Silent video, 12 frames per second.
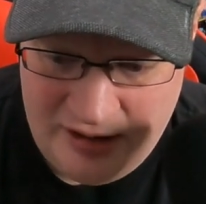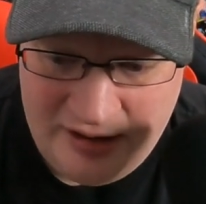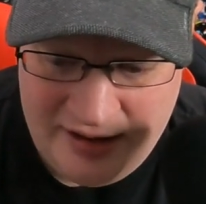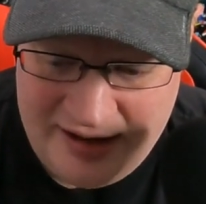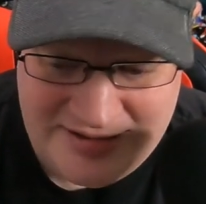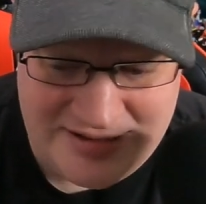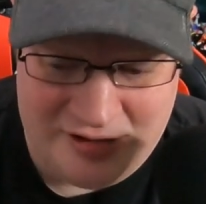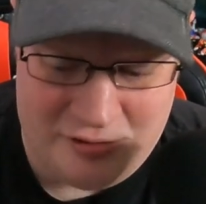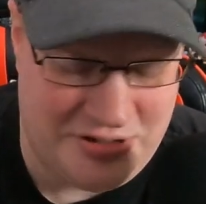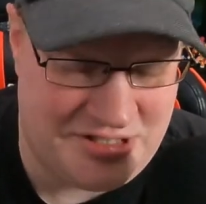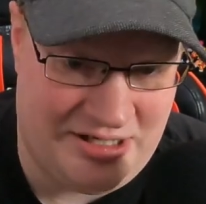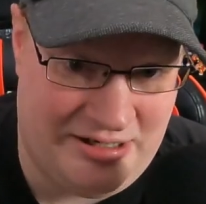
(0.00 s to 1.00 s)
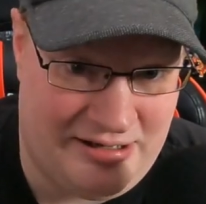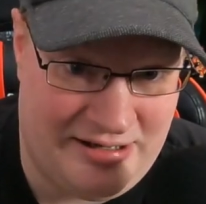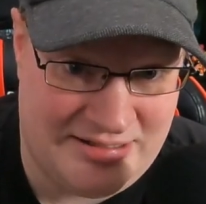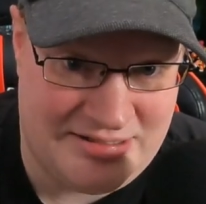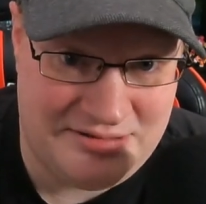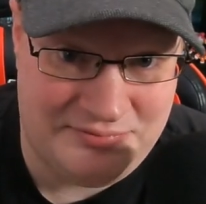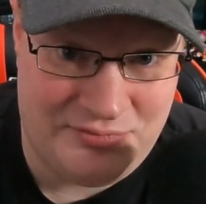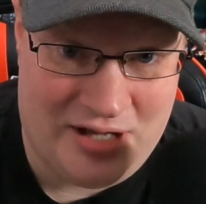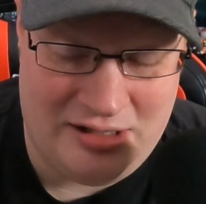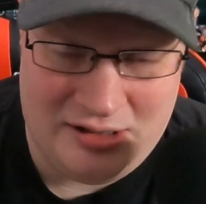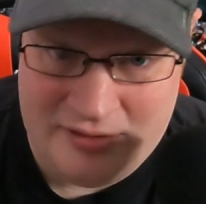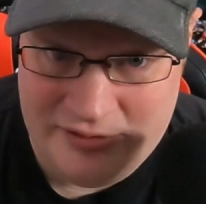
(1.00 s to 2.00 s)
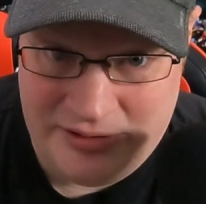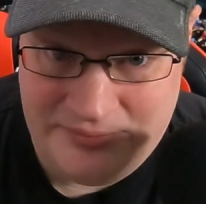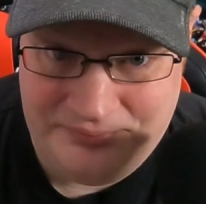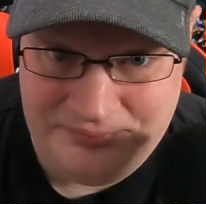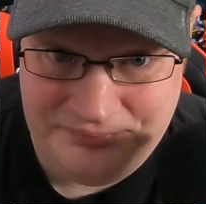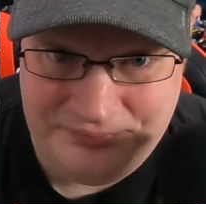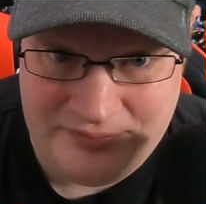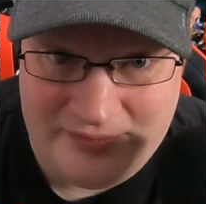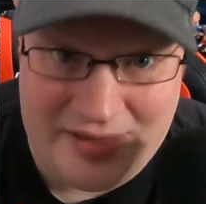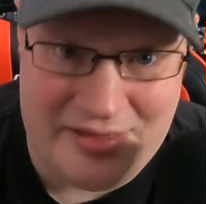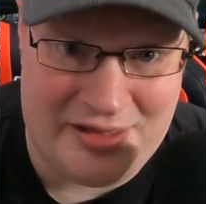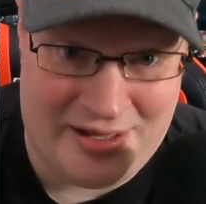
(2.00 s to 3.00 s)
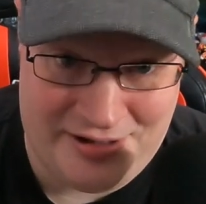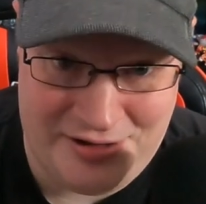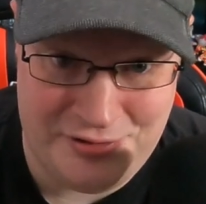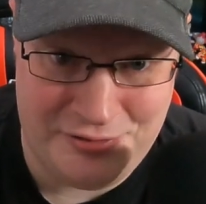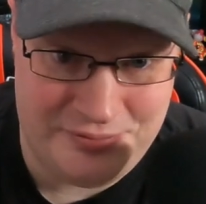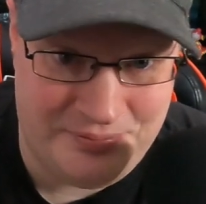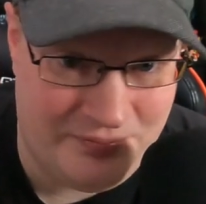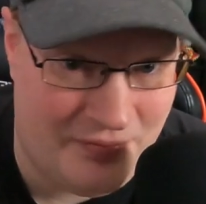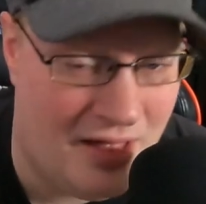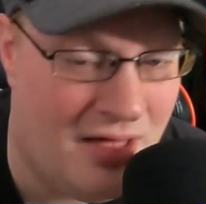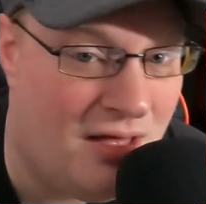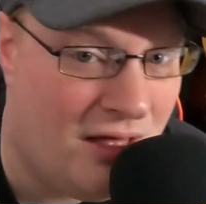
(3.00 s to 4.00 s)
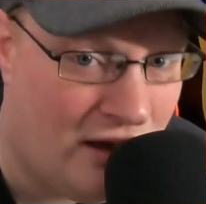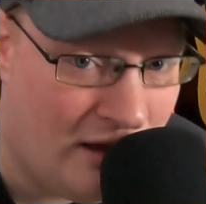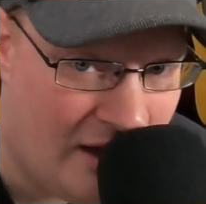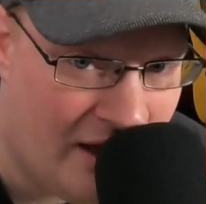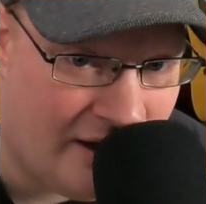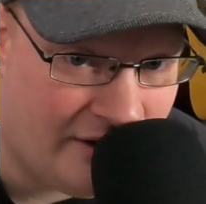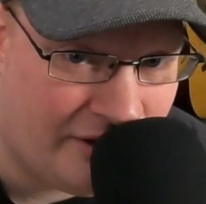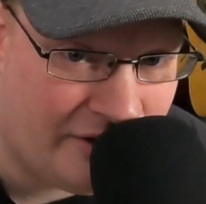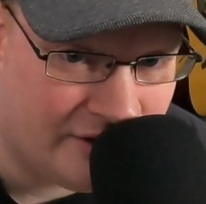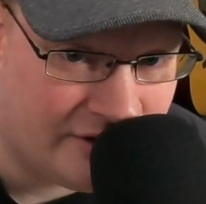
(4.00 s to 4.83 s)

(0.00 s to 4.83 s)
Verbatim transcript: as I always say, guys, I love it. Thank you. And thank